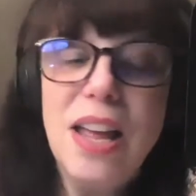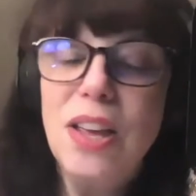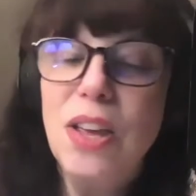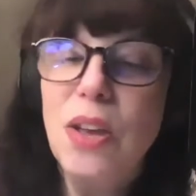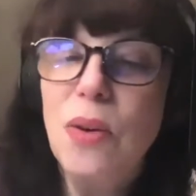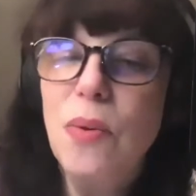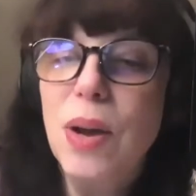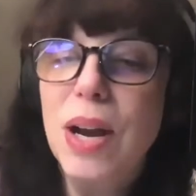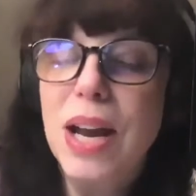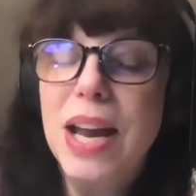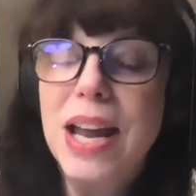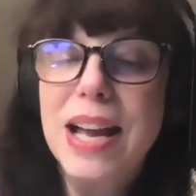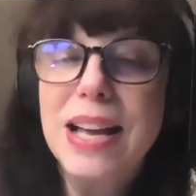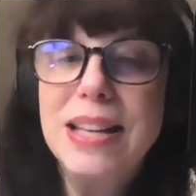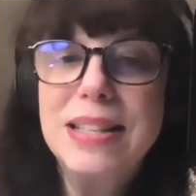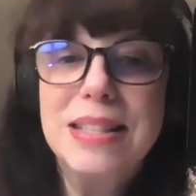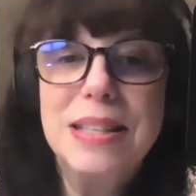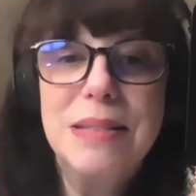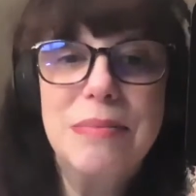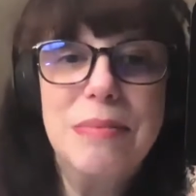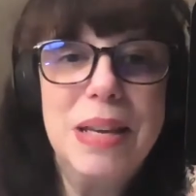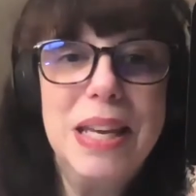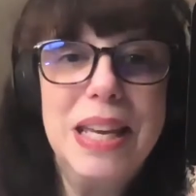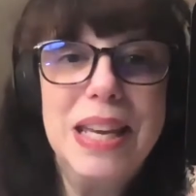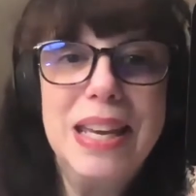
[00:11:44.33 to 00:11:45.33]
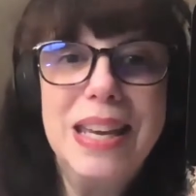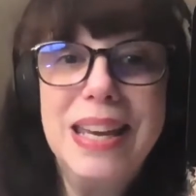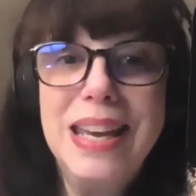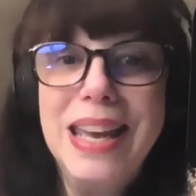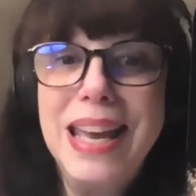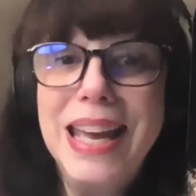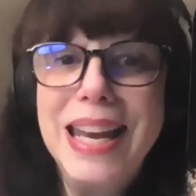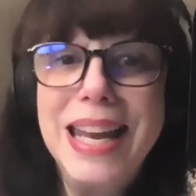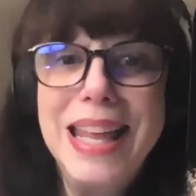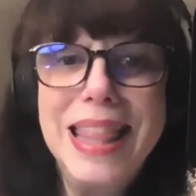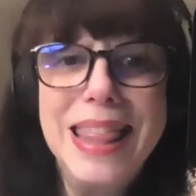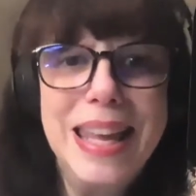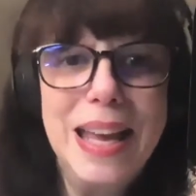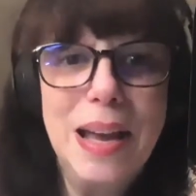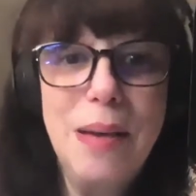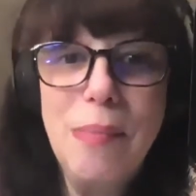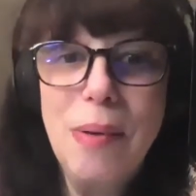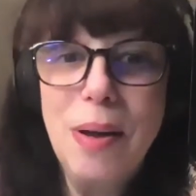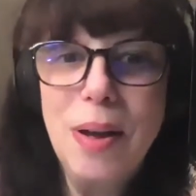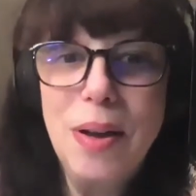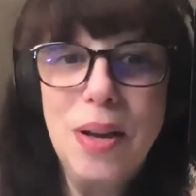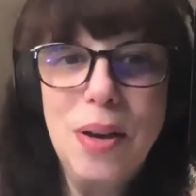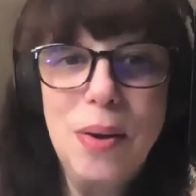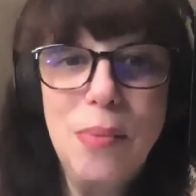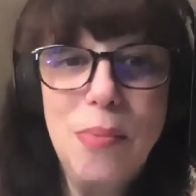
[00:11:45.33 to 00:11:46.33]
you want to ask me anything
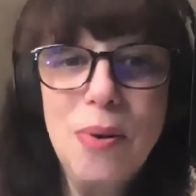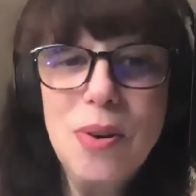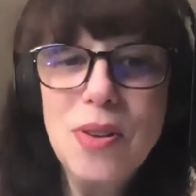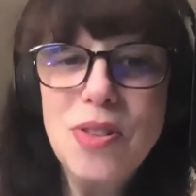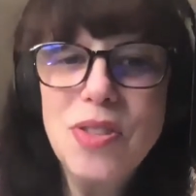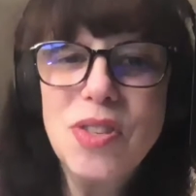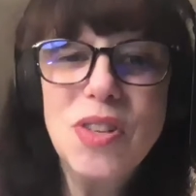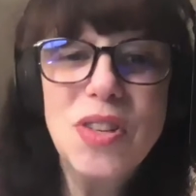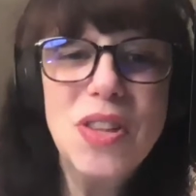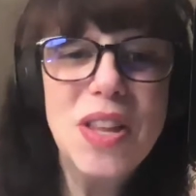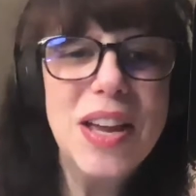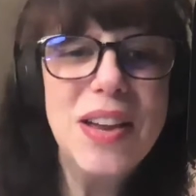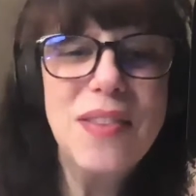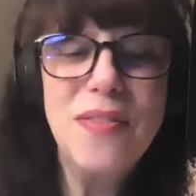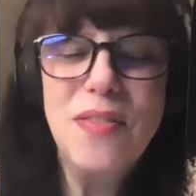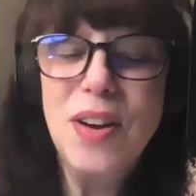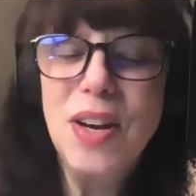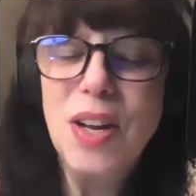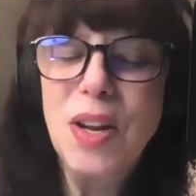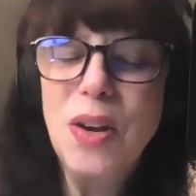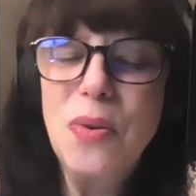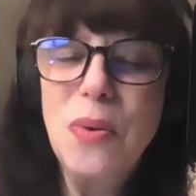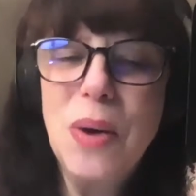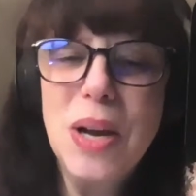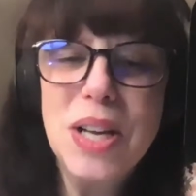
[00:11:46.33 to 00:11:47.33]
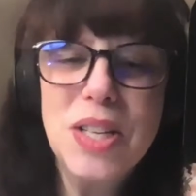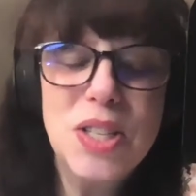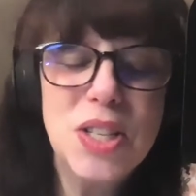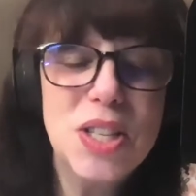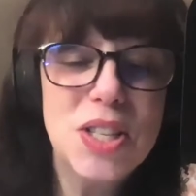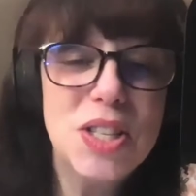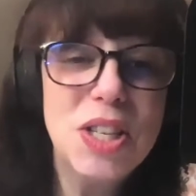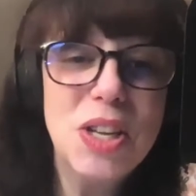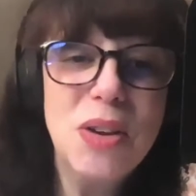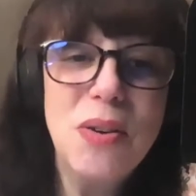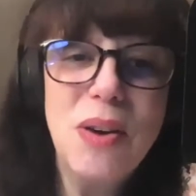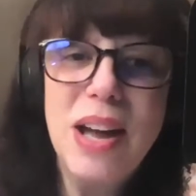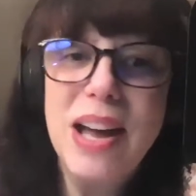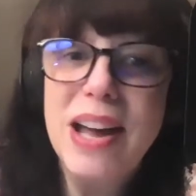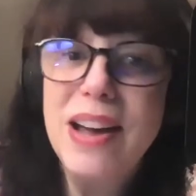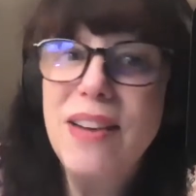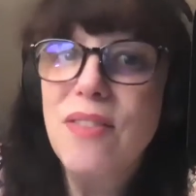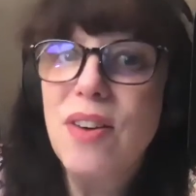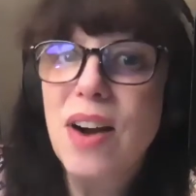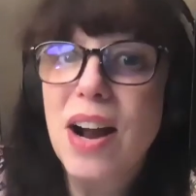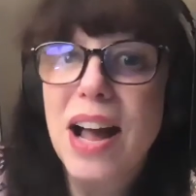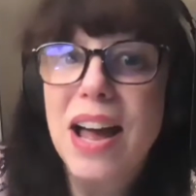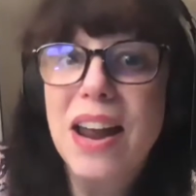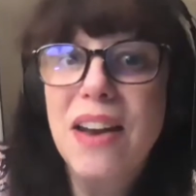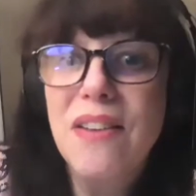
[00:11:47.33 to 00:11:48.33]
about your personal life, or any questions that you have,
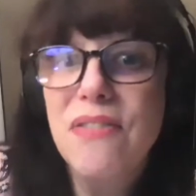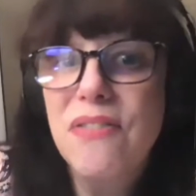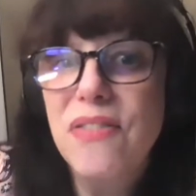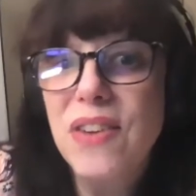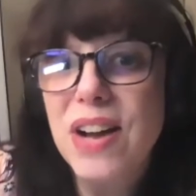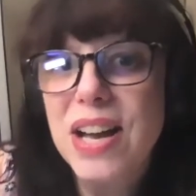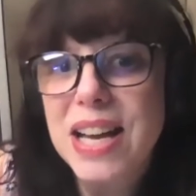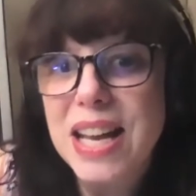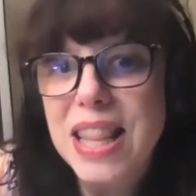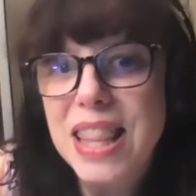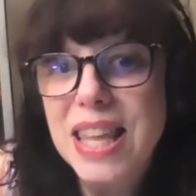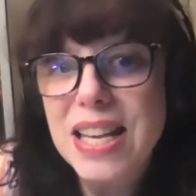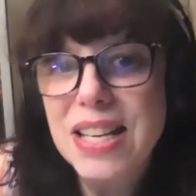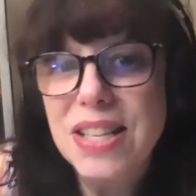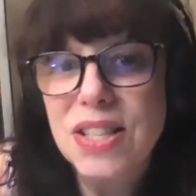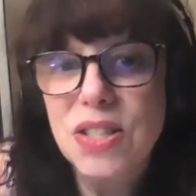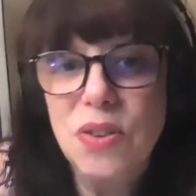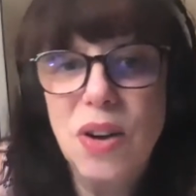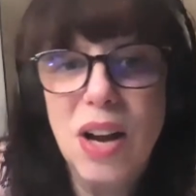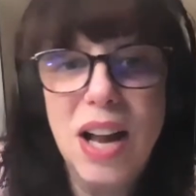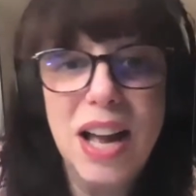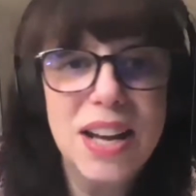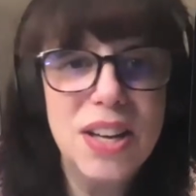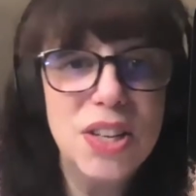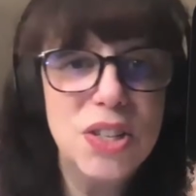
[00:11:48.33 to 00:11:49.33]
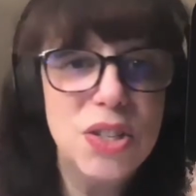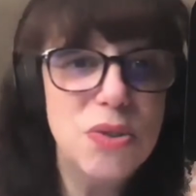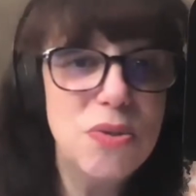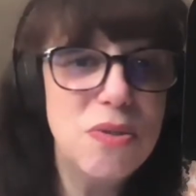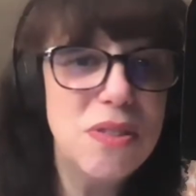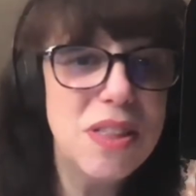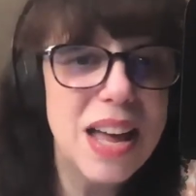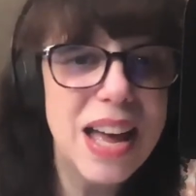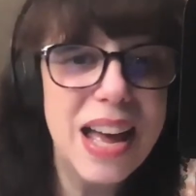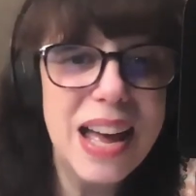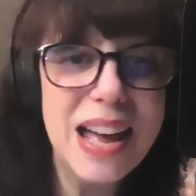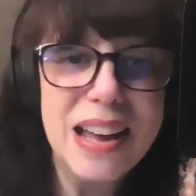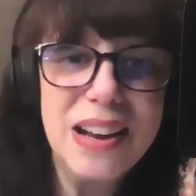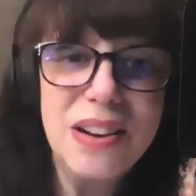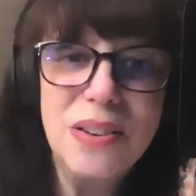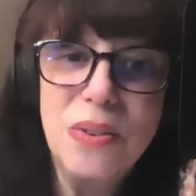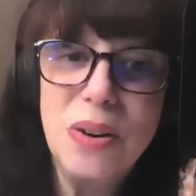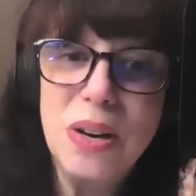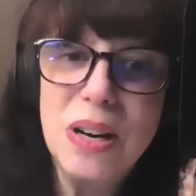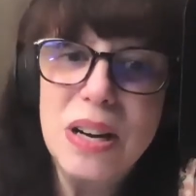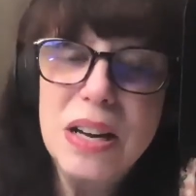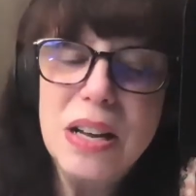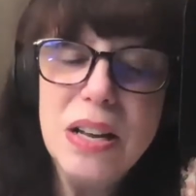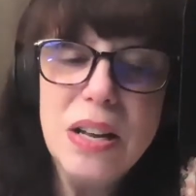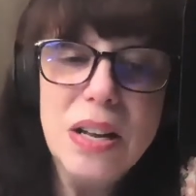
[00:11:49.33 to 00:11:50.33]
or how to find this, or how to do that,
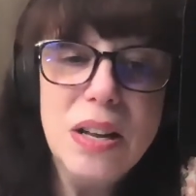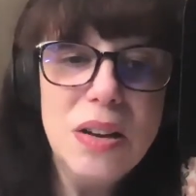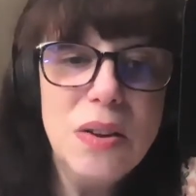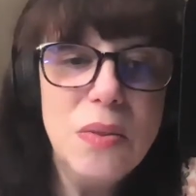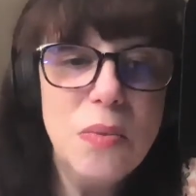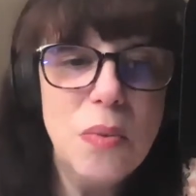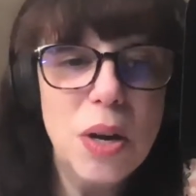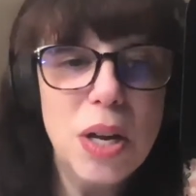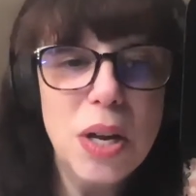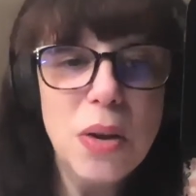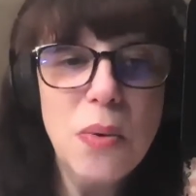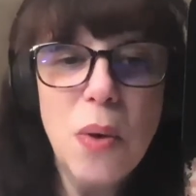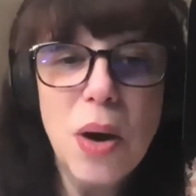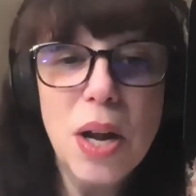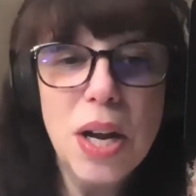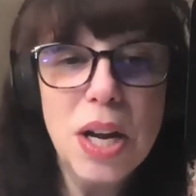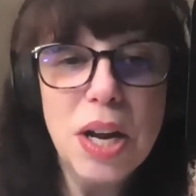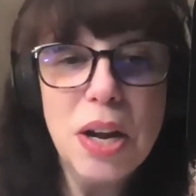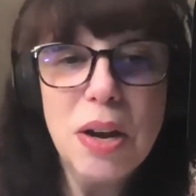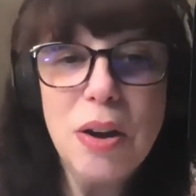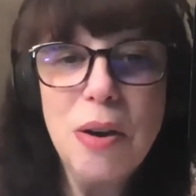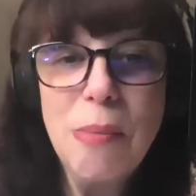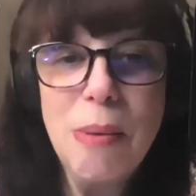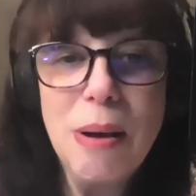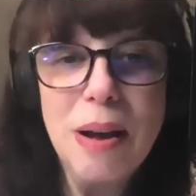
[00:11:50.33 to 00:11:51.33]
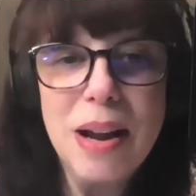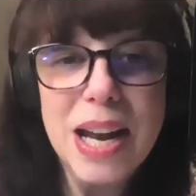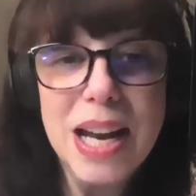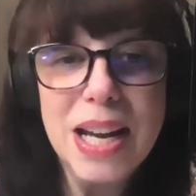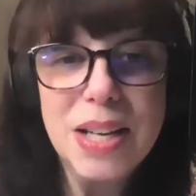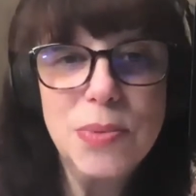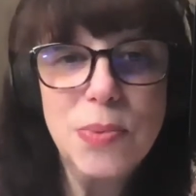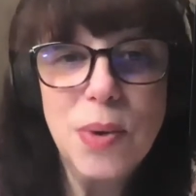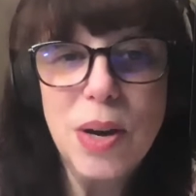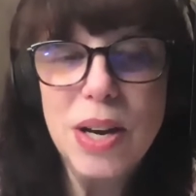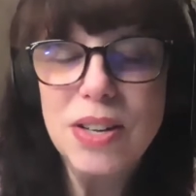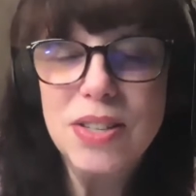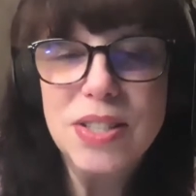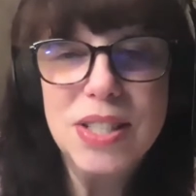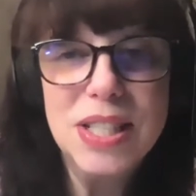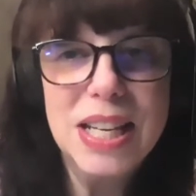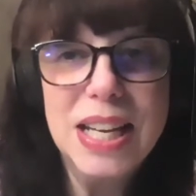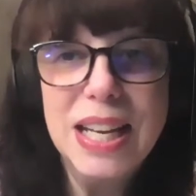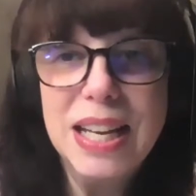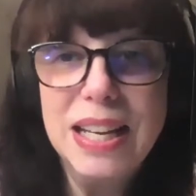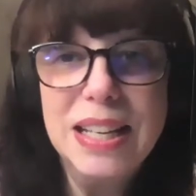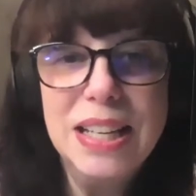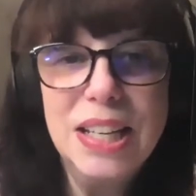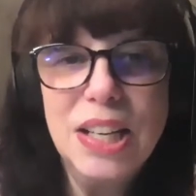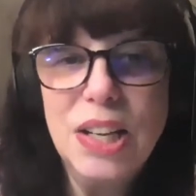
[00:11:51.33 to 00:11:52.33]
or what you want to know about X, Y, or
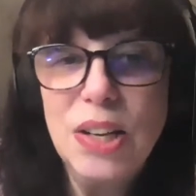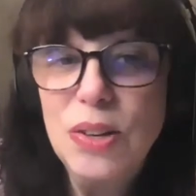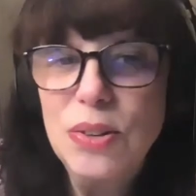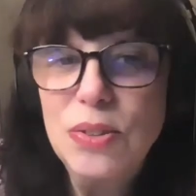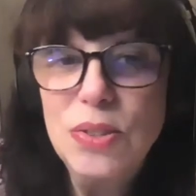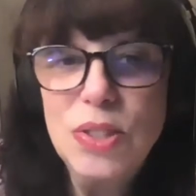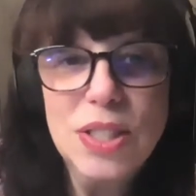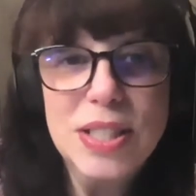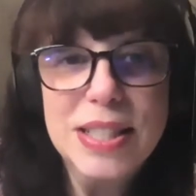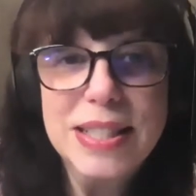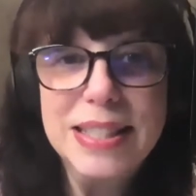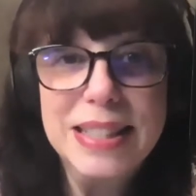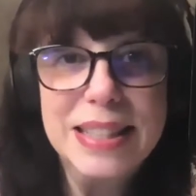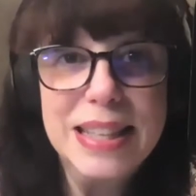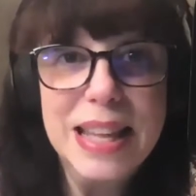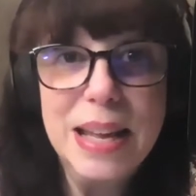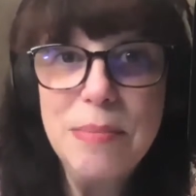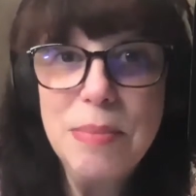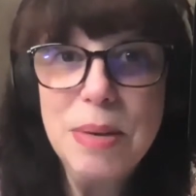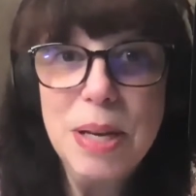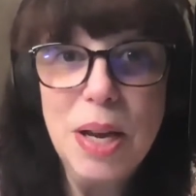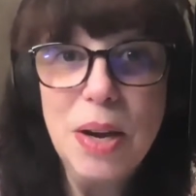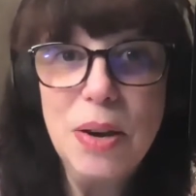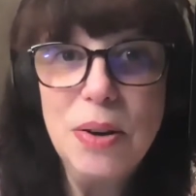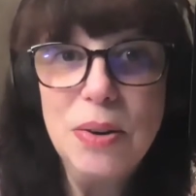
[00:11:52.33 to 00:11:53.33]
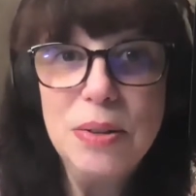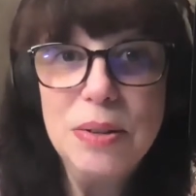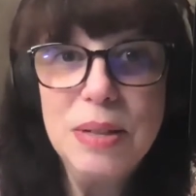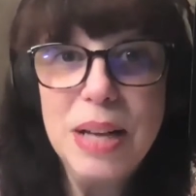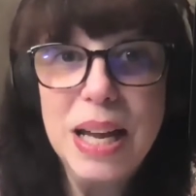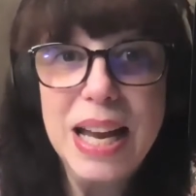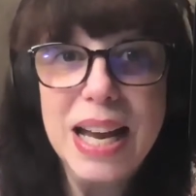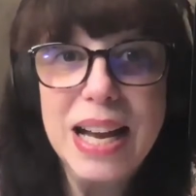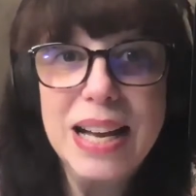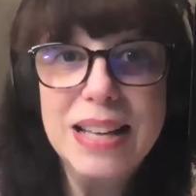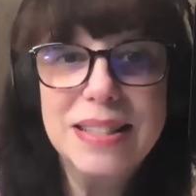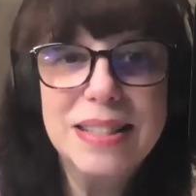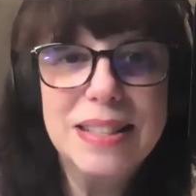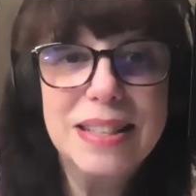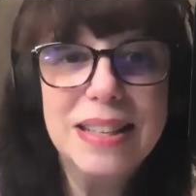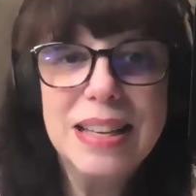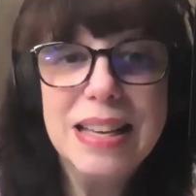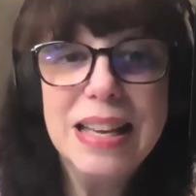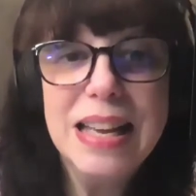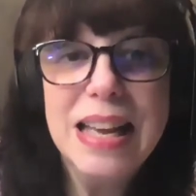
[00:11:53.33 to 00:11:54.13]
Z, you know, just let me know, ask.